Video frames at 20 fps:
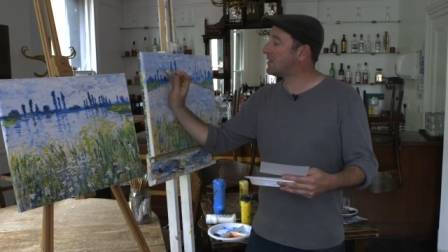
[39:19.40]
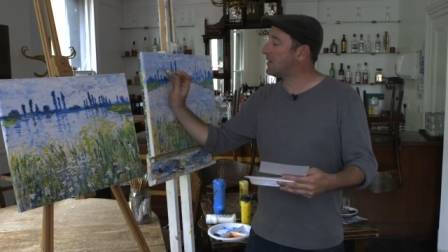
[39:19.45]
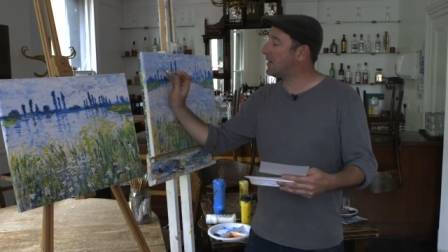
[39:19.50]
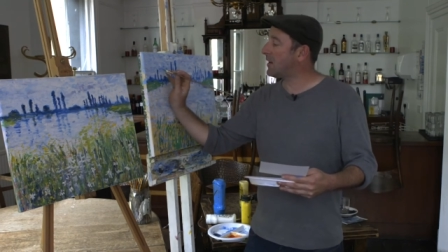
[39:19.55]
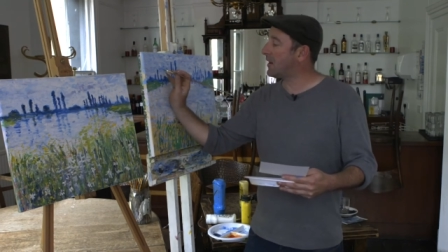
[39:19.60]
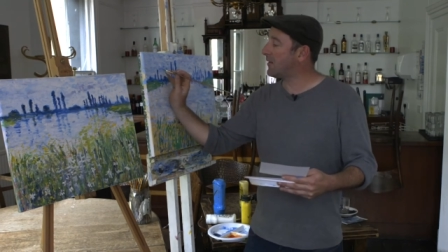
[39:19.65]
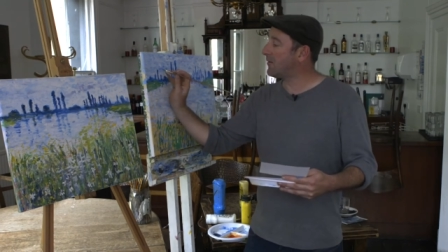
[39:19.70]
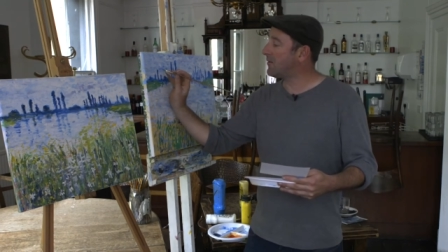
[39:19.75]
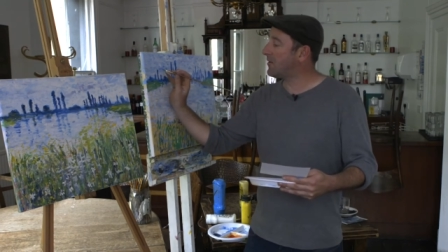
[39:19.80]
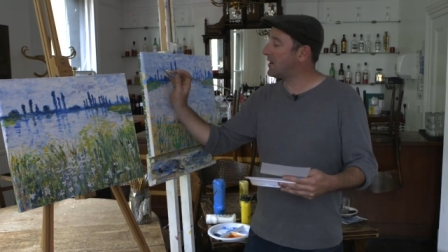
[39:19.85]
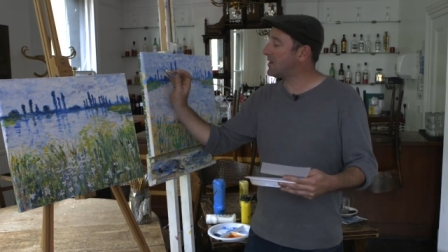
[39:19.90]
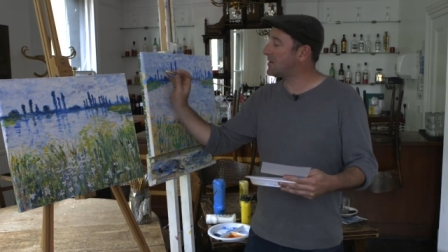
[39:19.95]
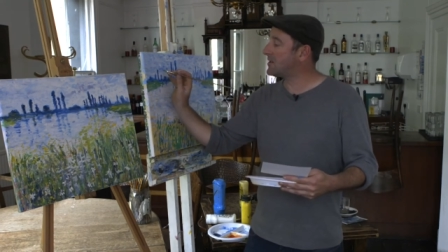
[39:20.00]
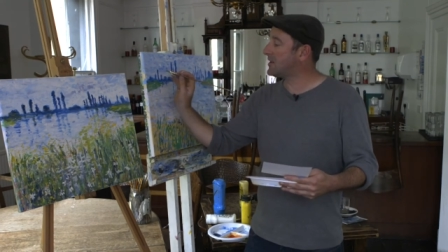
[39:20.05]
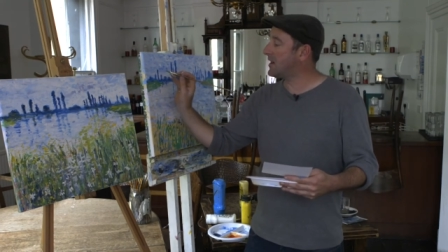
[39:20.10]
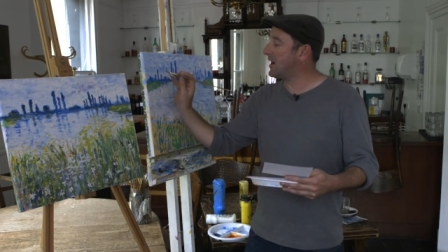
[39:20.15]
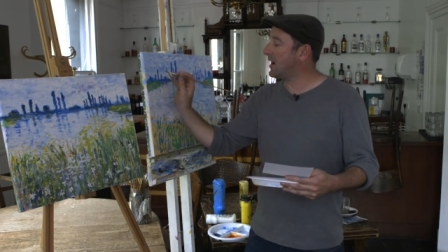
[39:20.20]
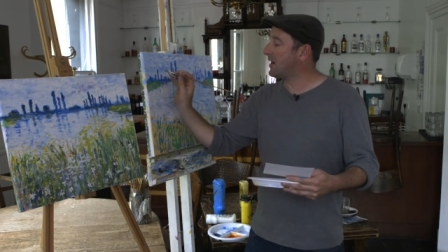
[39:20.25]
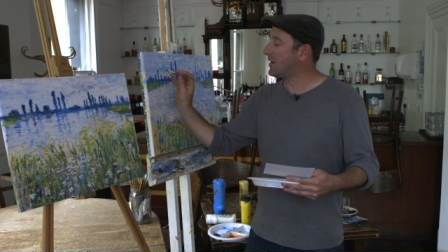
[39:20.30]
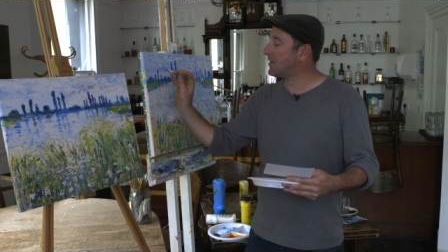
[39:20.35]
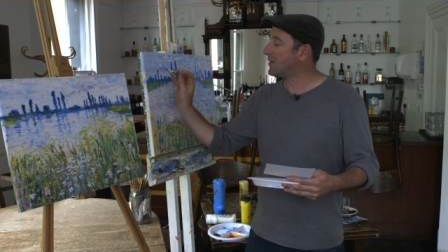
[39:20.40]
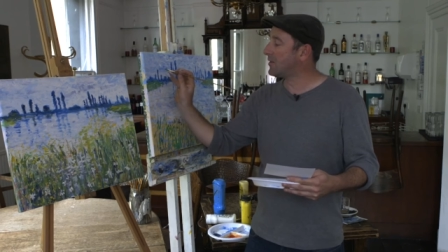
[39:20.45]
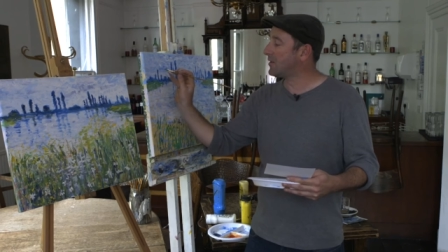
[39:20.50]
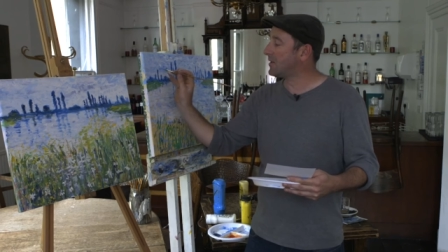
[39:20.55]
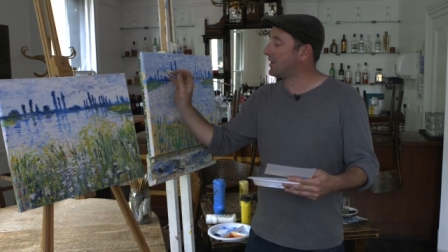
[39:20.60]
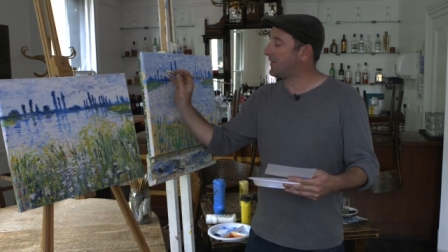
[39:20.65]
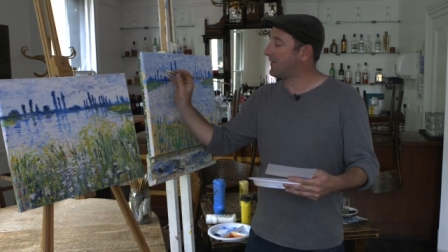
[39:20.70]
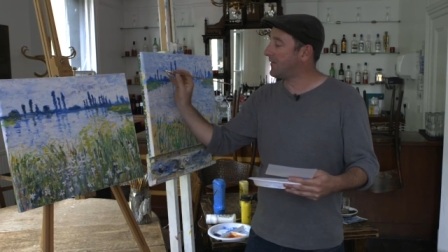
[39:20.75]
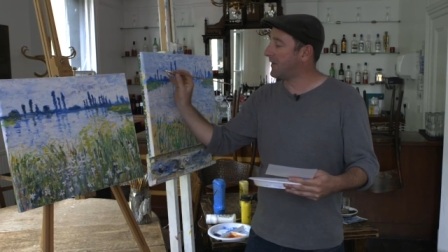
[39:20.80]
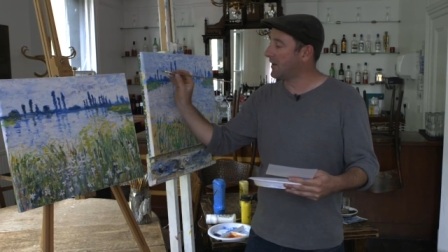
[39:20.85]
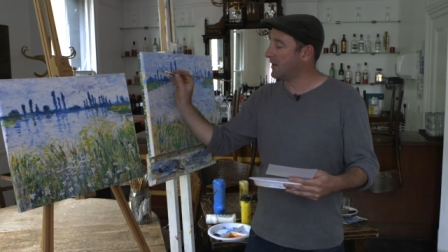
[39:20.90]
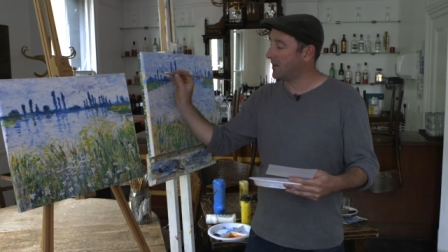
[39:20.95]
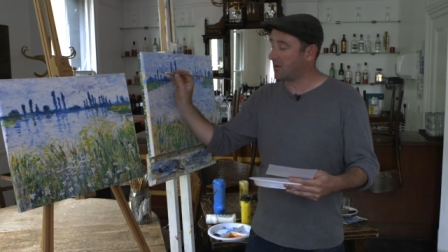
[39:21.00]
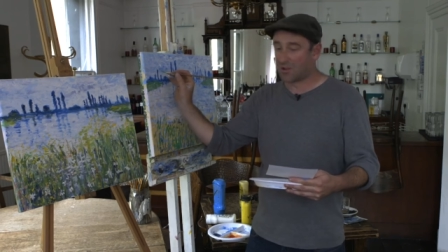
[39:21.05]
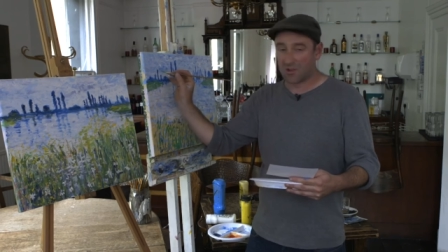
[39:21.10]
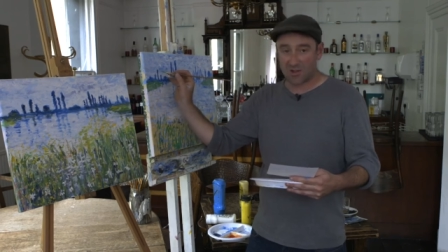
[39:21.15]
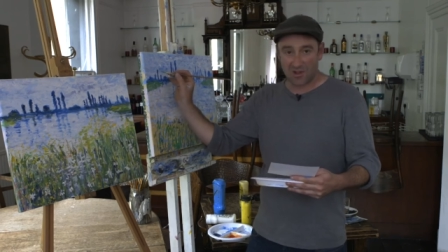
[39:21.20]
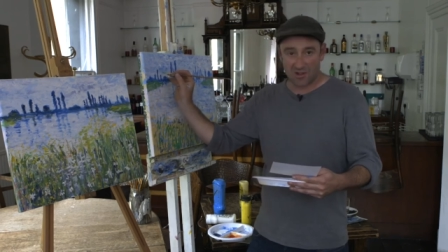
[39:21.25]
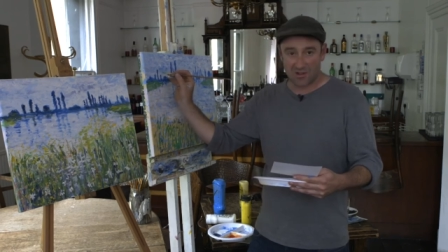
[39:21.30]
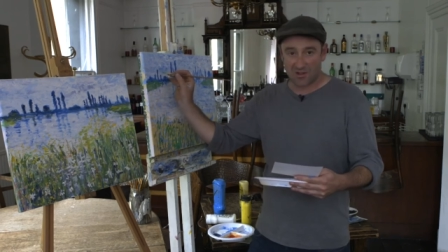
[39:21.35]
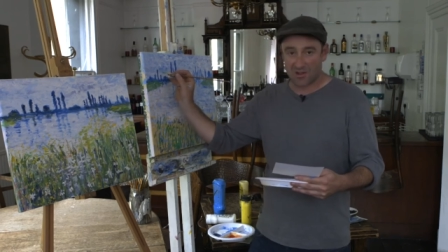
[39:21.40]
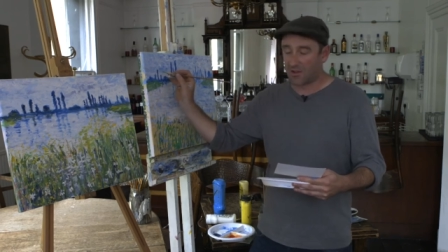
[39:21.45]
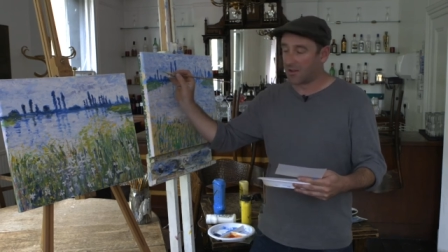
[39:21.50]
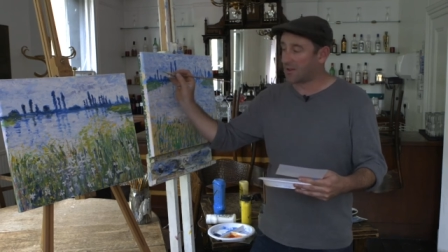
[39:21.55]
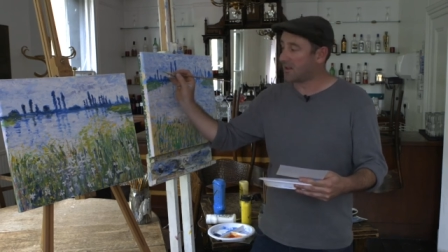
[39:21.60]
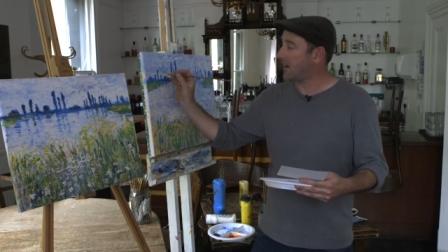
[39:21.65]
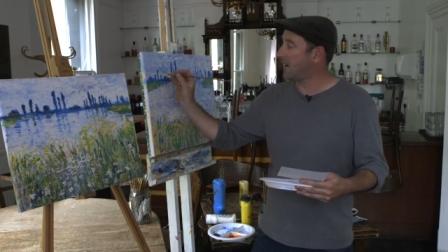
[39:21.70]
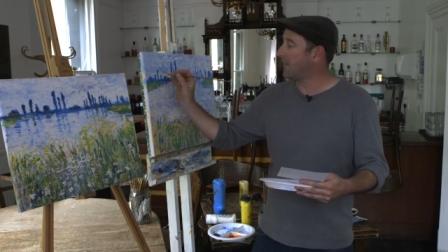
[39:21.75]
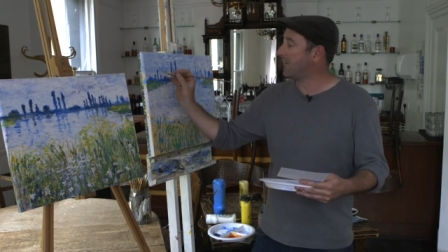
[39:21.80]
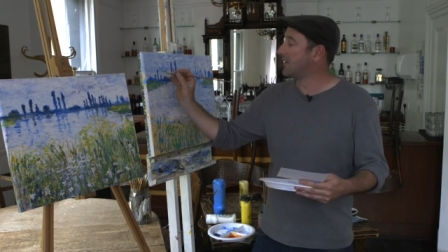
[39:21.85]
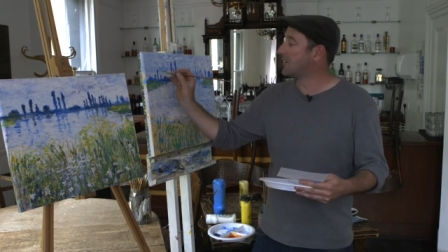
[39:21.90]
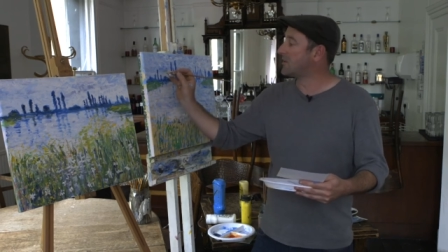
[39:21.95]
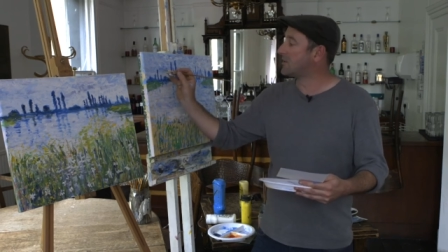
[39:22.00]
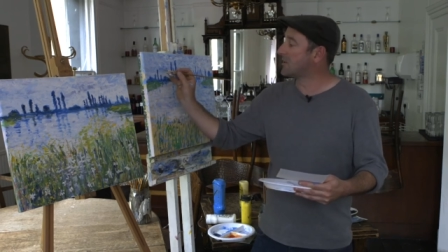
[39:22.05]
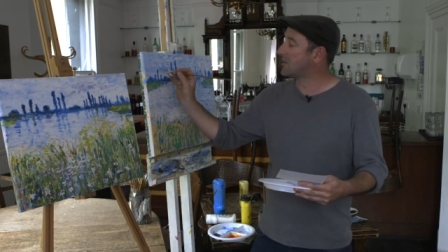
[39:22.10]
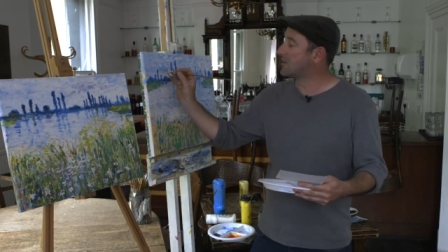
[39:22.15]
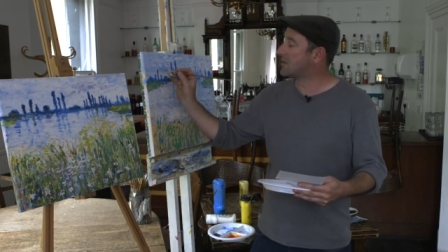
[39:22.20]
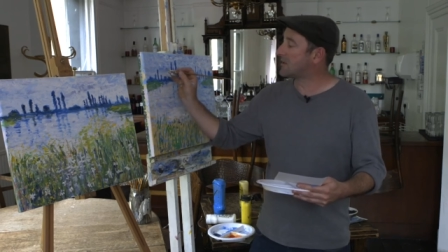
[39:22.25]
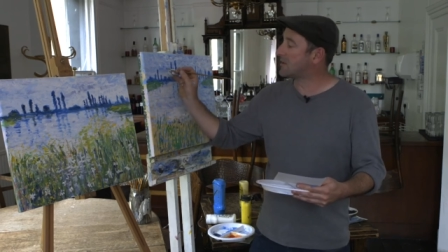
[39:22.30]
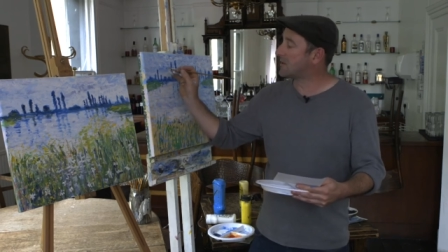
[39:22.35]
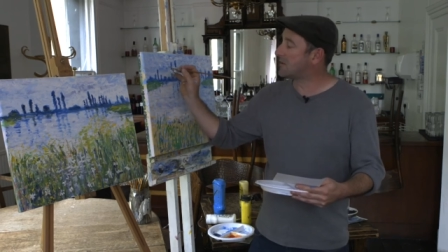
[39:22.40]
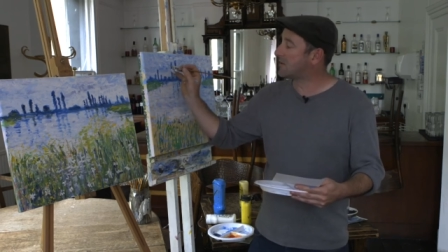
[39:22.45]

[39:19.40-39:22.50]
like rest your hand or your finger just on the canvas, just